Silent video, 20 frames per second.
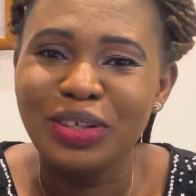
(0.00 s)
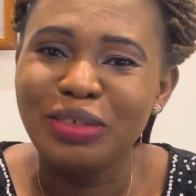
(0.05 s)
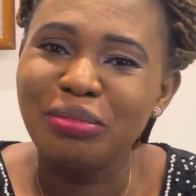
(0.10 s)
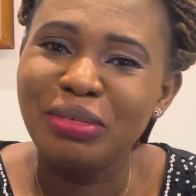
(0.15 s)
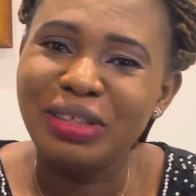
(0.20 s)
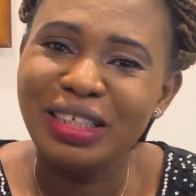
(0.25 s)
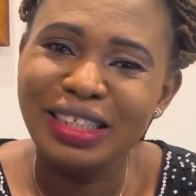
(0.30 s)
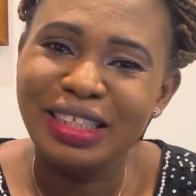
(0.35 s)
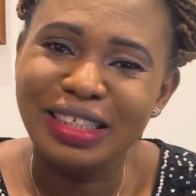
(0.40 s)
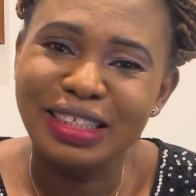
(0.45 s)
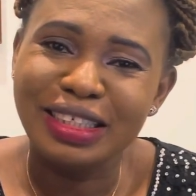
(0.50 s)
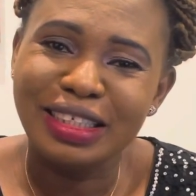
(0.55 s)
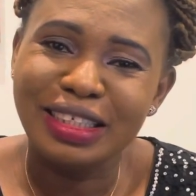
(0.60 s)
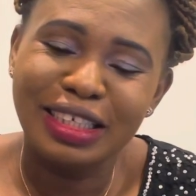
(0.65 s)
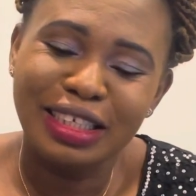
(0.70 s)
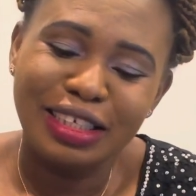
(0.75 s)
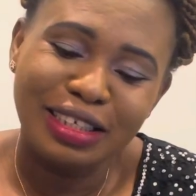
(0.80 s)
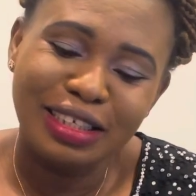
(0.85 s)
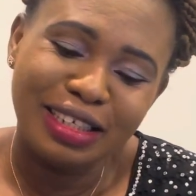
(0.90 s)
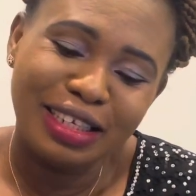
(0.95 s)
Please,
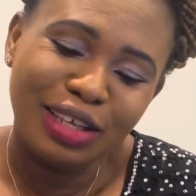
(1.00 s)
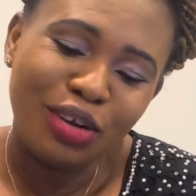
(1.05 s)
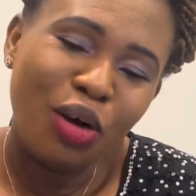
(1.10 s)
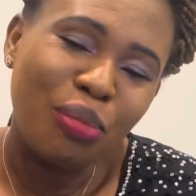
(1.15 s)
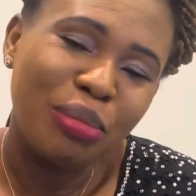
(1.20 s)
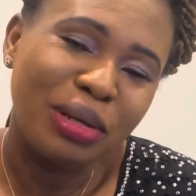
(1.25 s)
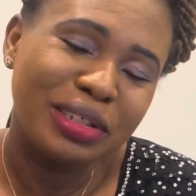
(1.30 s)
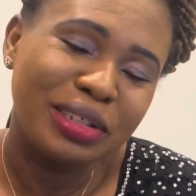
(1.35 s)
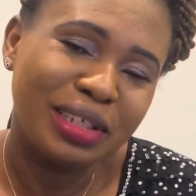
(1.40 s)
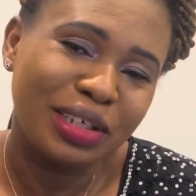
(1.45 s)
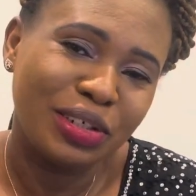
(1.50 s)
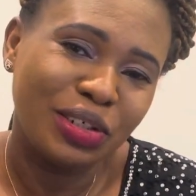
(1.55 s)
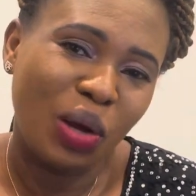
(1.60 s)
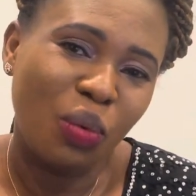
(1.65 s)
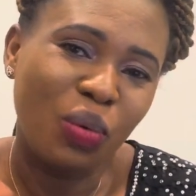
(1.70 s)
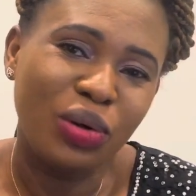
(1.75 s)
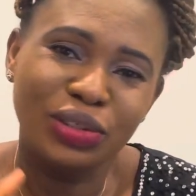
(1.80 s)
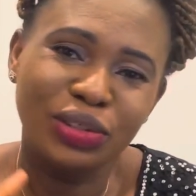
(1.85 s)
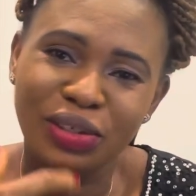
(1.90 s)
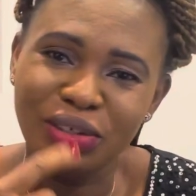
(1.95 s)
in the comment section, I
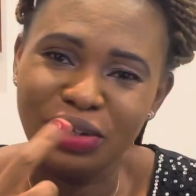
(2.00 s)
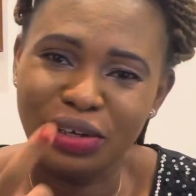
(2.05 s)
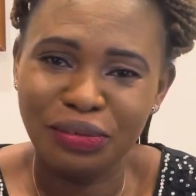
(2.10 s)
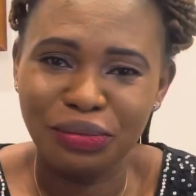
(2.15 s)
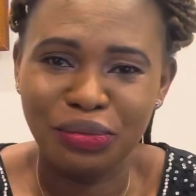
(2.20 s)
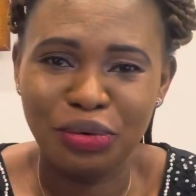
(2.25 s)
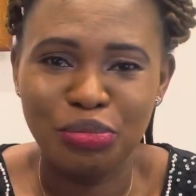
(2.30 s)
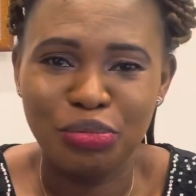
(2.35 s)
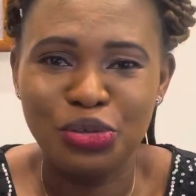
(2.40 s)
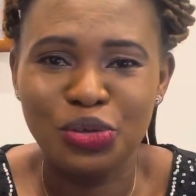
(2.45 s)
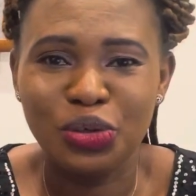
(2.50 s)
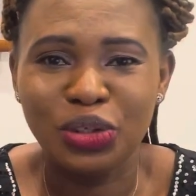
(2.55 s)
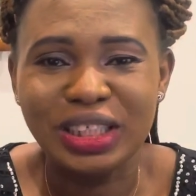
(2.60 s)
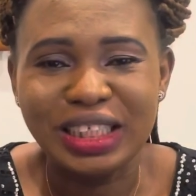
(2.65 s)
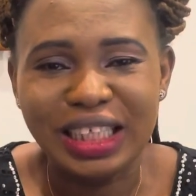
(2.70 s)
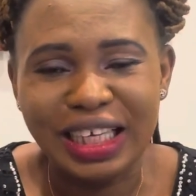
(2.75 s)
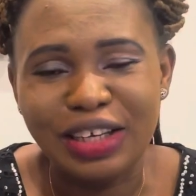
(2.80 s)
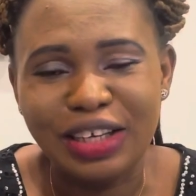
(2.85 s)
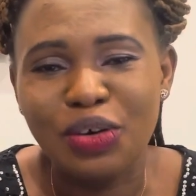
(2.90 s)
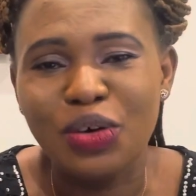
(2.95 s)
want to hear from you your
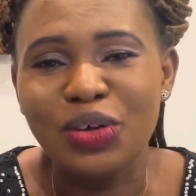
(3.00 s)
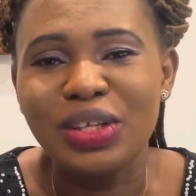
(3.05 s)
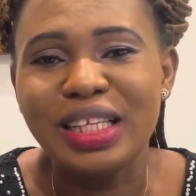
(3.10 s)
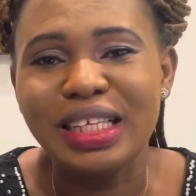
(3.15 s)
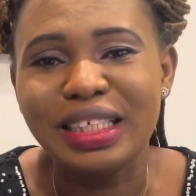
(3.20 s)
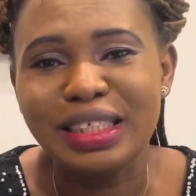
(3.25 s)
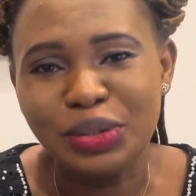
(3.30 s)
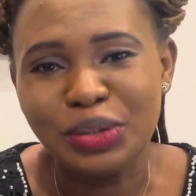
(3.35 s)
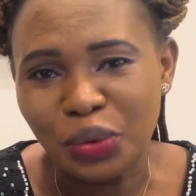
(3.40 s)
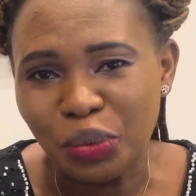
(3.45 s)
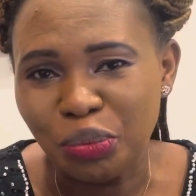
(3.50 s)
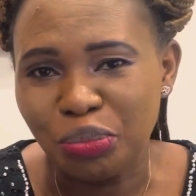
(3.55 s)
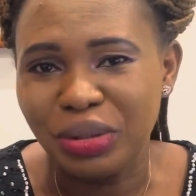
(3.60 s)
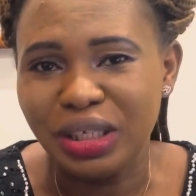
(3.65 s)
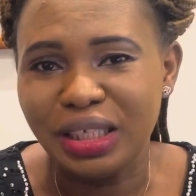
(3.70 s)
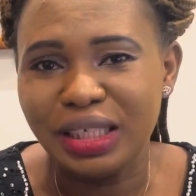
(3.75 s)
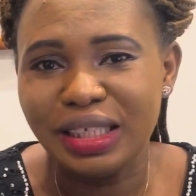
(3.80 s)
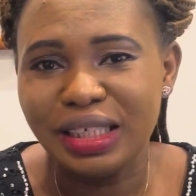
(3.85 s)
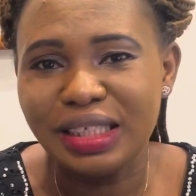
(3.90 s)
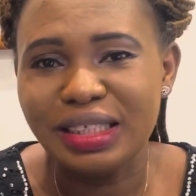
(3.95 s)
take on this topic.
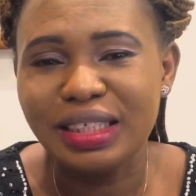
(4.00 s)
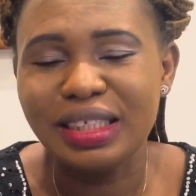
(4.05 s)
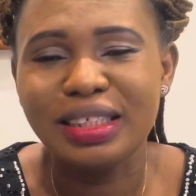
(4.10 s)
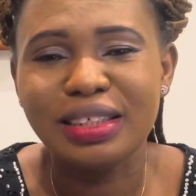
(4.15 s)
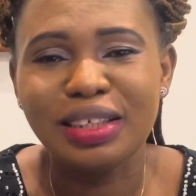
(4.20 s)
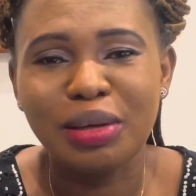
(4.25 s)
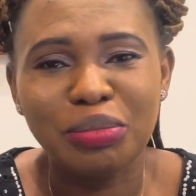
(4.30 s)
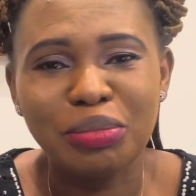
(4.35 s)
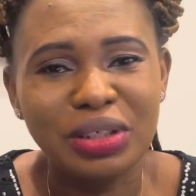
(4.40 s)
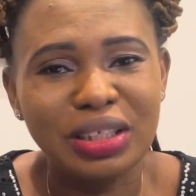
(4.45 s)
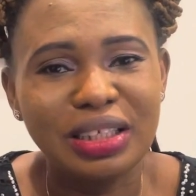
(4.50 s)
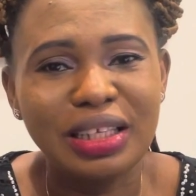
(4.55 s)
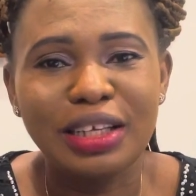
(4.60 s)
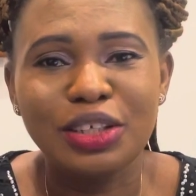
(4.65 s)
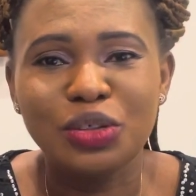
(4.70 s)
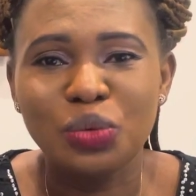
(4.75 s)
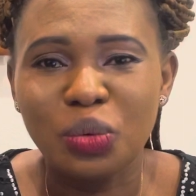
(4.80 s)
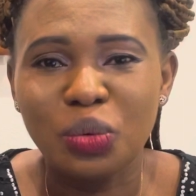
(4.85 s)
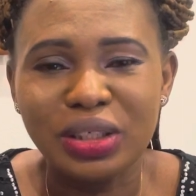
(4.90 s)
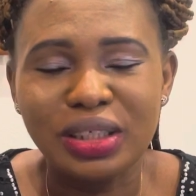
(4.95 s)
Is this something that
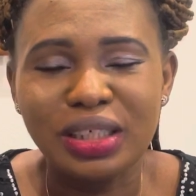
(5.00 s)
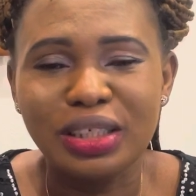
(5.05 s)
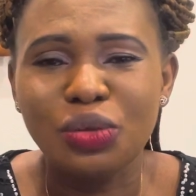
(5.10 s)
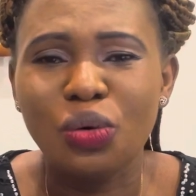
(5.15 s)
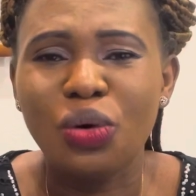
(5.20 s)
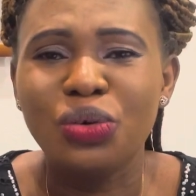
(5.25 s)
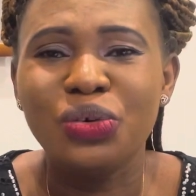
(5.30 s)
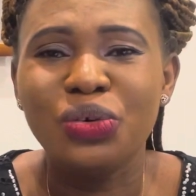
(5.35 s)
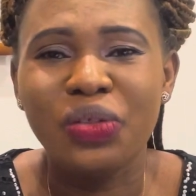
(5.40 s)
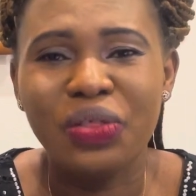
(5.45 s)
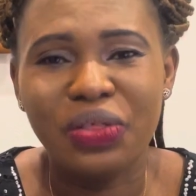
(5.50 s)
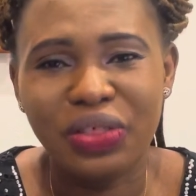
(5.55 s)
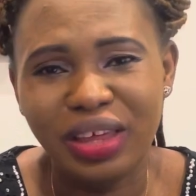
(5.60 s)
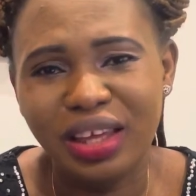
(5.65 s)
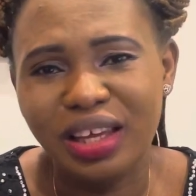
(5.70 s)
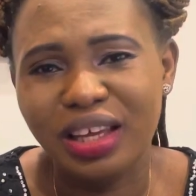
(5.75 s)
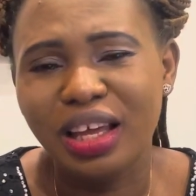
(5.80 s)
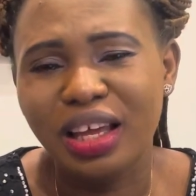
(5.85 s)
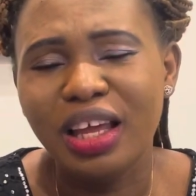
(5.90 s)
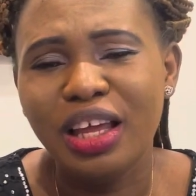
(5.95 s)
is worth it, or you
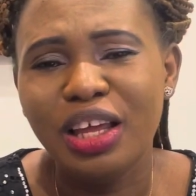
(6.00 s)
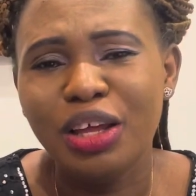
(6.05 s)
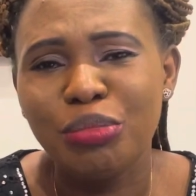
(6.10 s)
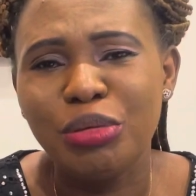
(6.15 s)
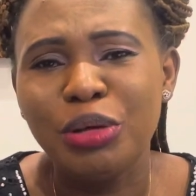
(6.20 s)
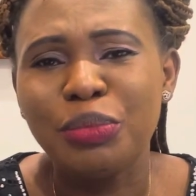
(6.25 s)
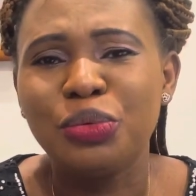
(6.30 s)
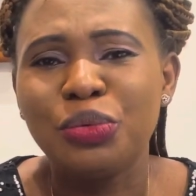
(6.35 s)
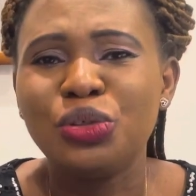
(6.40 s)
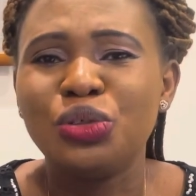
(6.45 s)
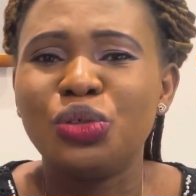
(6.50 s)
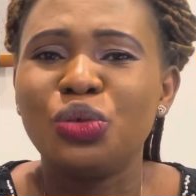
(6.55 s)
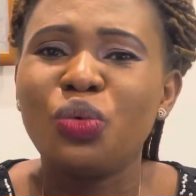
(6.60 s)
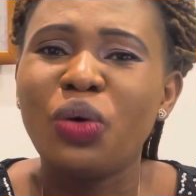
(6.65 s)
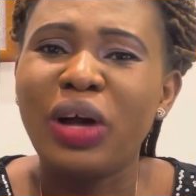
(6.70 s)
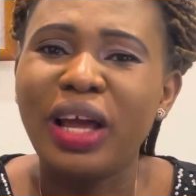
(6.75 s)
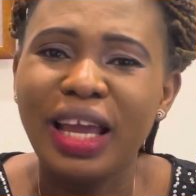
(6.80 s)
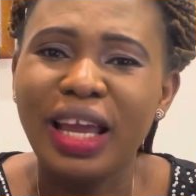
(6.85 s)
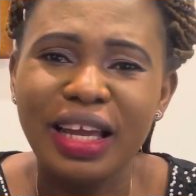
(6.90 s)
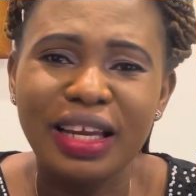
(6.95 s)
think people should go
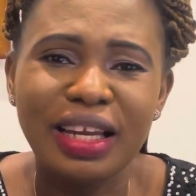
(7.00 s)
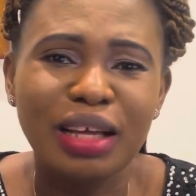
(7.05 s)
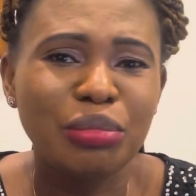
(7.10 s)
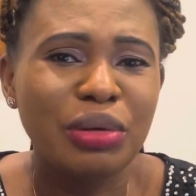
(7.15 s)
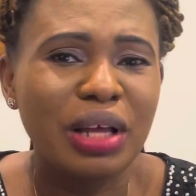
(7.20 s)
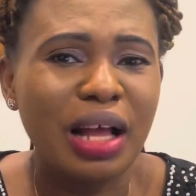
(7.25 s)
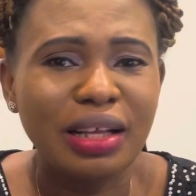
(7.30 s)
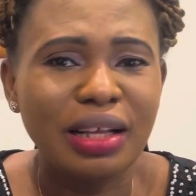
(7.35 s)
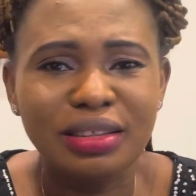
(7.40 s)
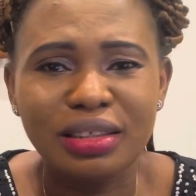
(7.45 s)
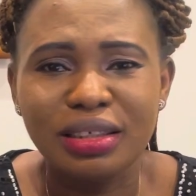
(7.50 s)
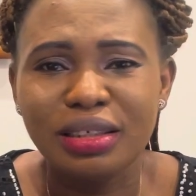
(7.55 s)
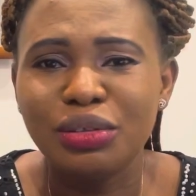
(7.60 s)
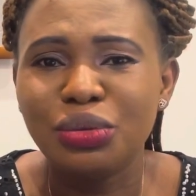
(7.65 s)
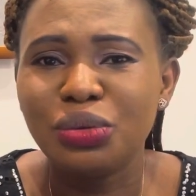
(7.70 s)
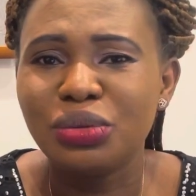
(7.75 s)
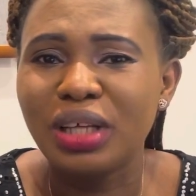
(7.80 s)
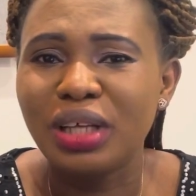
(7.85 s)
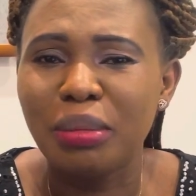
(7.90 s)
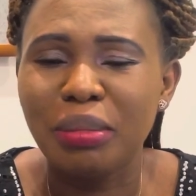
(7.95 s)
ahead and be asking
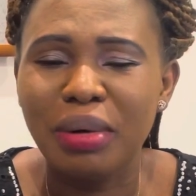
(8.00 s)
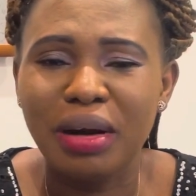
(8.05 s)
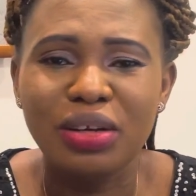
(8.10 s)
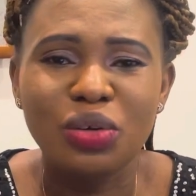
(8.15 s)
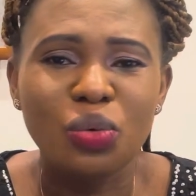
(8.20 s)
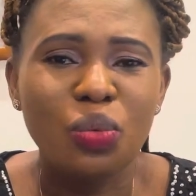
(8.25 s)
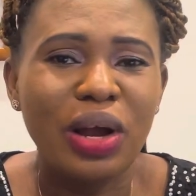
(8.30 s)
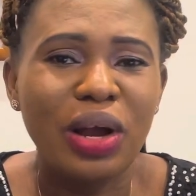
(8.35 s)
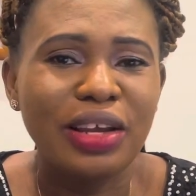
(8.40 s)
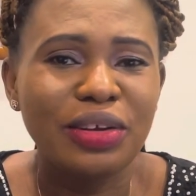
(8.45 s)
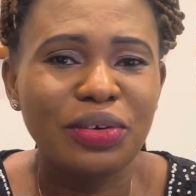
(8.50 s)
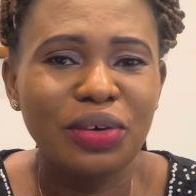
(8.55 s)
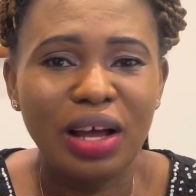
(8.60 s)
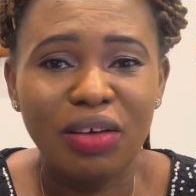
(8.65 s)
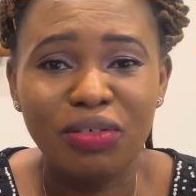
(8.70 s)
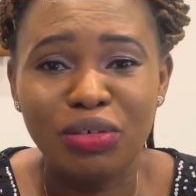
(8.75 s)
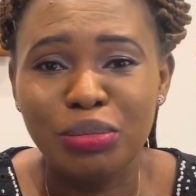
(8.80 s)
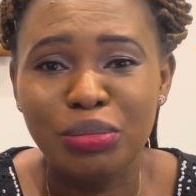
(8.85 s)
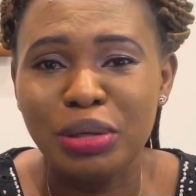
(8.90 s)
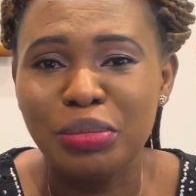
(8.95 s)
those who are married, why you're not
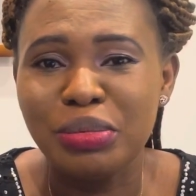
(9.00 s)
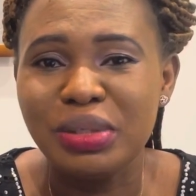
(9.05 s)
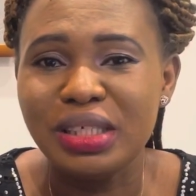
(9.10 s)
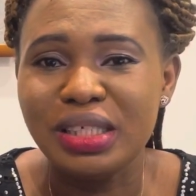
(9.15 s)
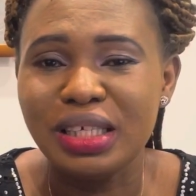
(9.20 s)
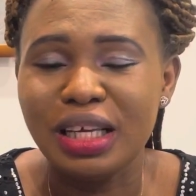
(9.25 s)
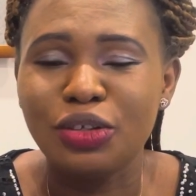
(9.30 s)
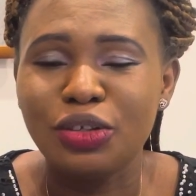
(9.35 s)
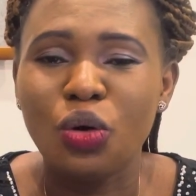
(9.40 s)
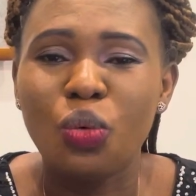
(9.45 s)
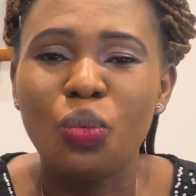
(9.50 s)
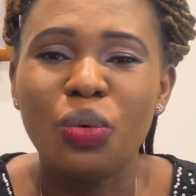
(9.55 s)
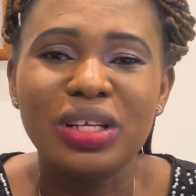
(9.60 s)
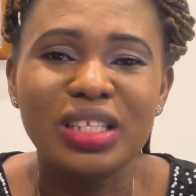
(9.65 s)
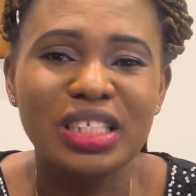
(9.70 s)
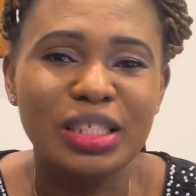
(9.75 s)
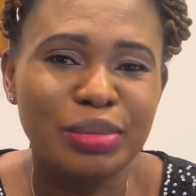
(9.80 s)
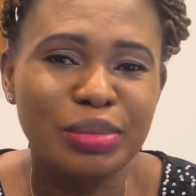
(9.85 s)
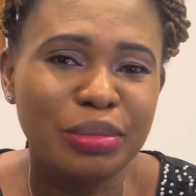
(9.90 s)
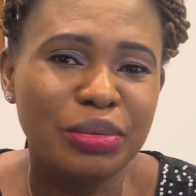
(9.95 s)
having babies yet, or when
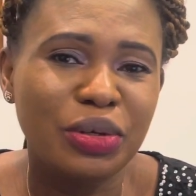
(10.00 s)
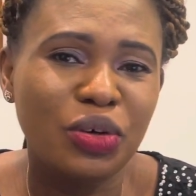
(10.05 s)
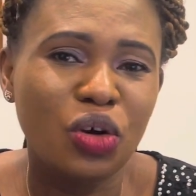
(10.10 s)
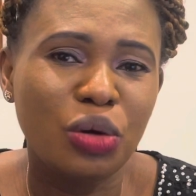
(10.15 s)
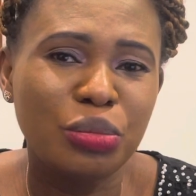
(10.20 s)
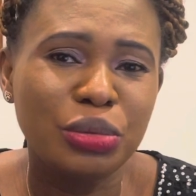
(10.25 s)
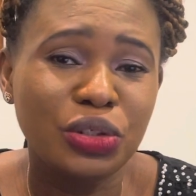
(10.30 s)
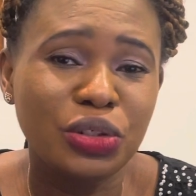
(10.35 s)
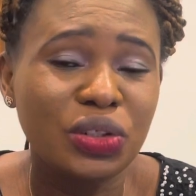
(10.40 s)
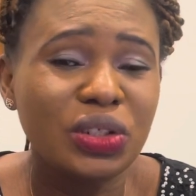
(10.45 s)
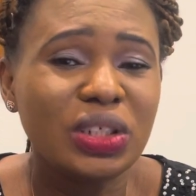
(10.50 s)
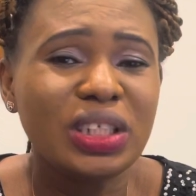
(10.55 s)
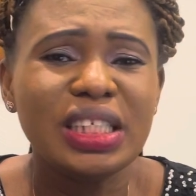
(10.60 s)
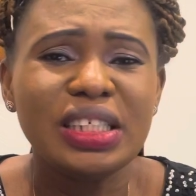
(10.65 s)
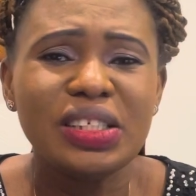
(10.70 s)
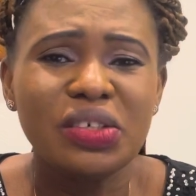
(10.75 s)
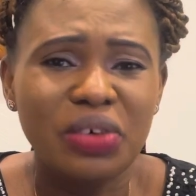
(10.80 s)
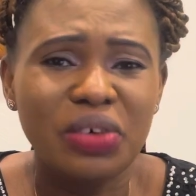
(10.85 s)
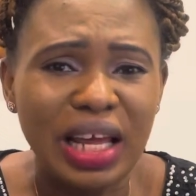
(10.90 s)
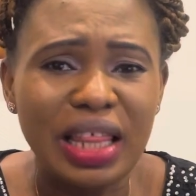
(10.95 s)
is baby coming? Do you think it's
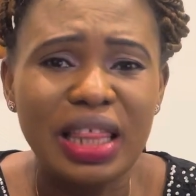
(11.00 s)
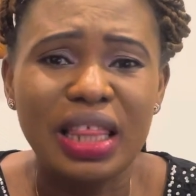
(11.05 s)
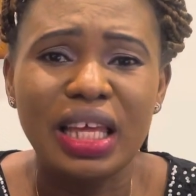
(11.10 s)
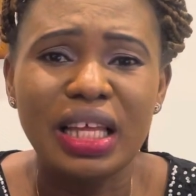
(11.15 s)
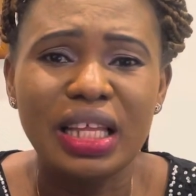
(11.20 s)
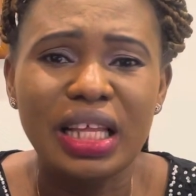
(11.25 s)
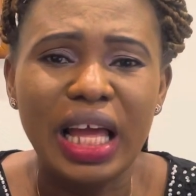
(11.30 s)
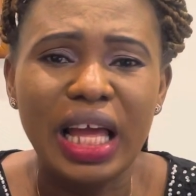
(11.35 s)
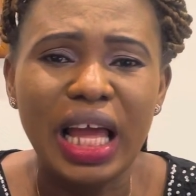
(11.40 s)
the right thing?